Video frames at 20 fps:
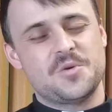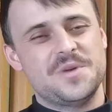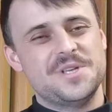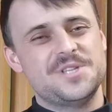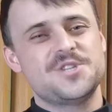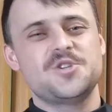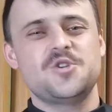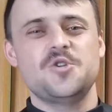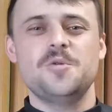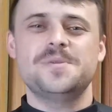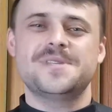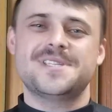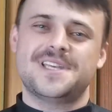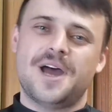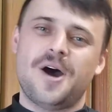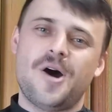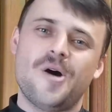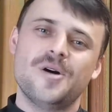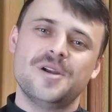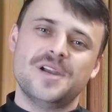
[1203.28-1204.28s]
he stoops
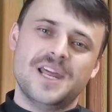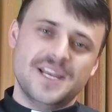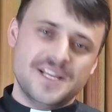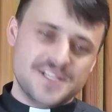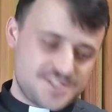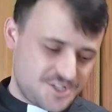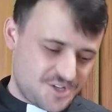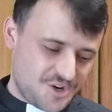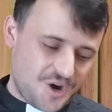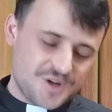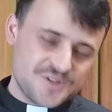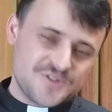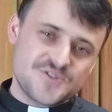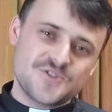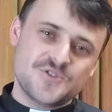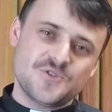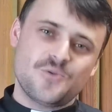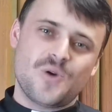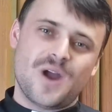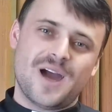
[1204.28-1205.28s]
down and he starts
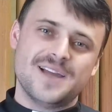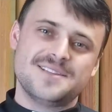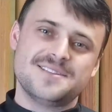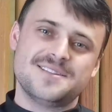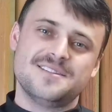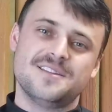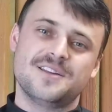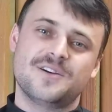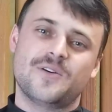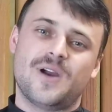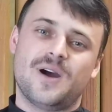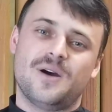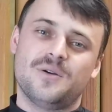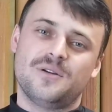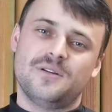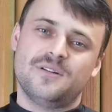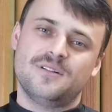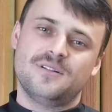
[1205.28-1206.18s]
to write in the ground.